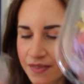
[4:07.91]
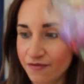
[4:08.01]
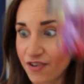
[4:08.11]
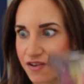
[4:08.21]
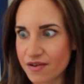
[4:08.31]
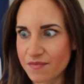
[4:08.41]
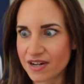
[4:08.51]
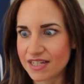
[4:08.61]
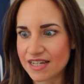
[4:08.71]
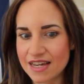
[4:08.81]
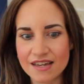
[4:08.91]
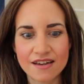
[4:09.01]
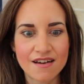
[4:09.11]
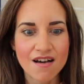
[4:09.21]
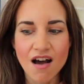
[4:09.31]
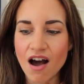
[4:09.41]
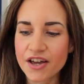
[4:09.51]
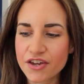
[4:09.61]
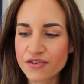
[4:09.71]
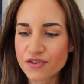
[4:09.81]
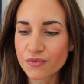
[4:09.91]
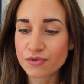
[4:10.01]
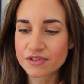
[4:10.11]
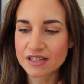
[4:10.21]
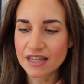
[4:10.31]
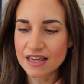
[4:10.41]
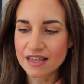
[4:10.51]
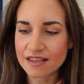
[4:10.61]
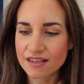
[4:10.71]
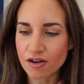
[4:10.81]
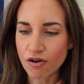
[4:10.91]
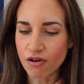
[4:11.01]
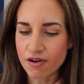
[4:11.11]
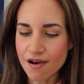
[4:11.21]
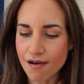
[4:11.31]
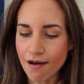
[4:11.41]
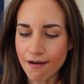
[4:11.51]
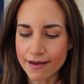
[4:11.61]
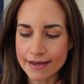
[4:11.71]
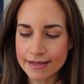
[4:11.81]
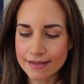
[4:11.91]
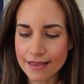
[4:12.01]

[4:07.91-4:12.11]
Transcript: Very pretty. I used to order these online.